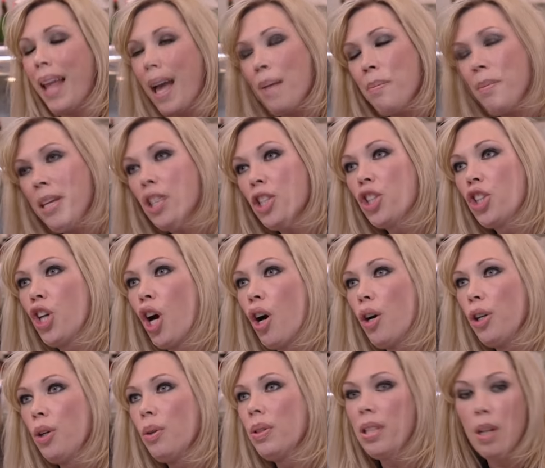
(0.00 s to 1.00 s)
let me show
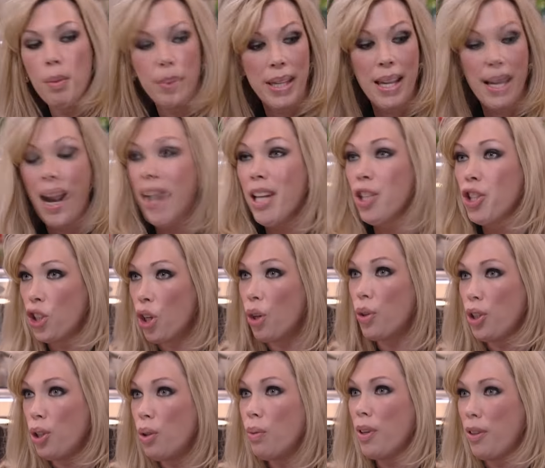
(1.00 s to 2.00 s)
you some. Can I show
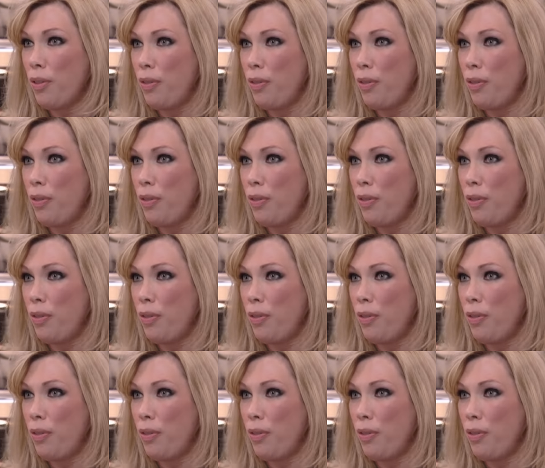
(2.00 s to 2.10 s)
you